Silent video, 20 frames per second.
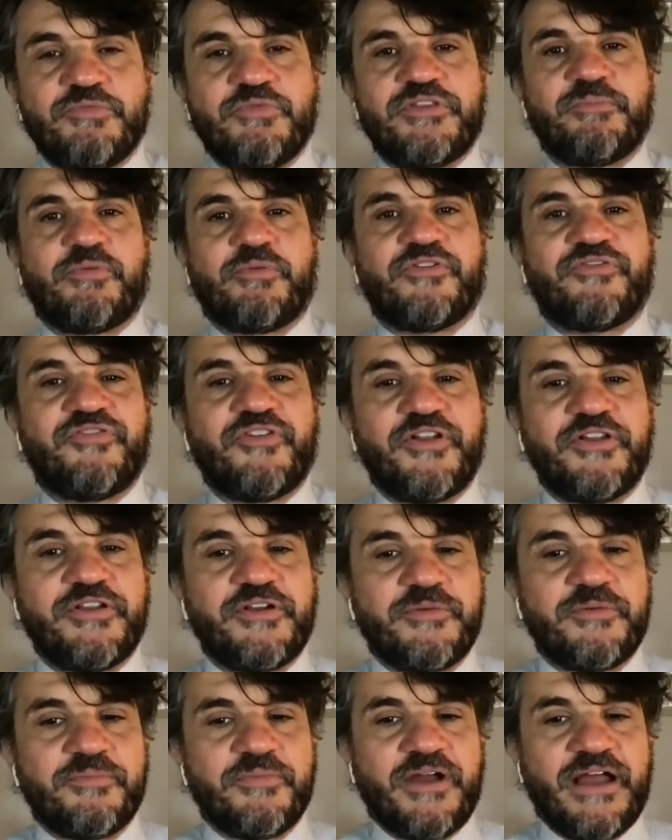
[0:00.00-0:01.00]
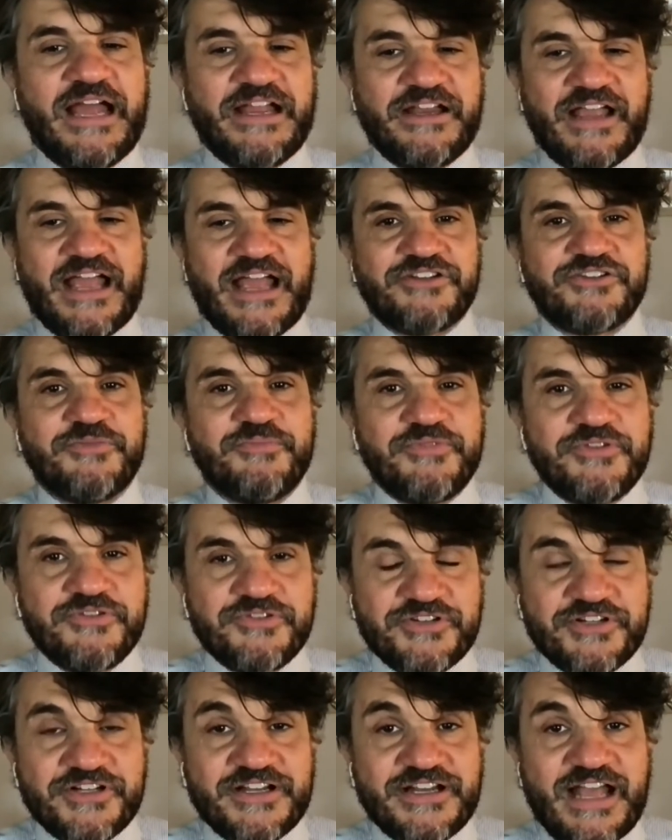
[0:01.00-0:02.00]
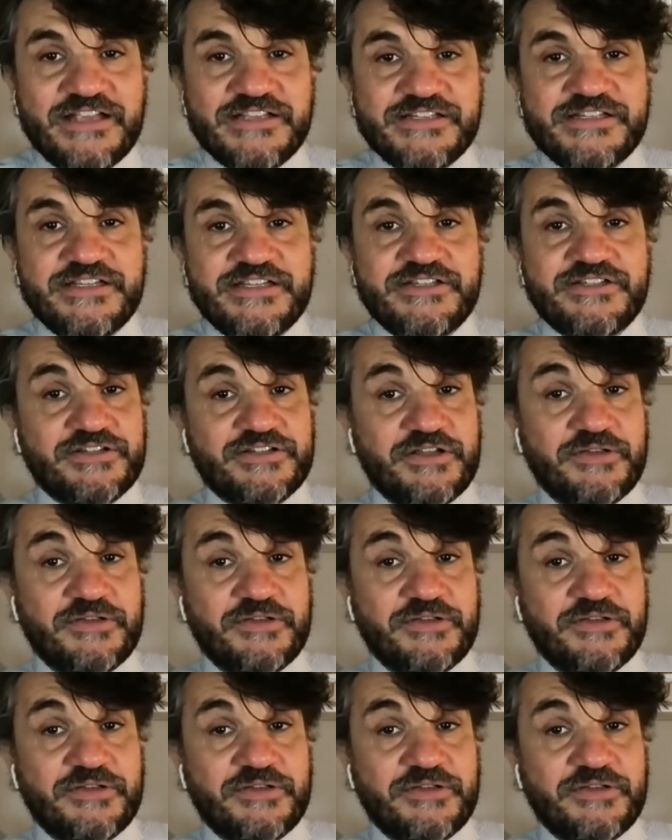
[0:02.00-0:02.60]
with portfolio attribution analysis.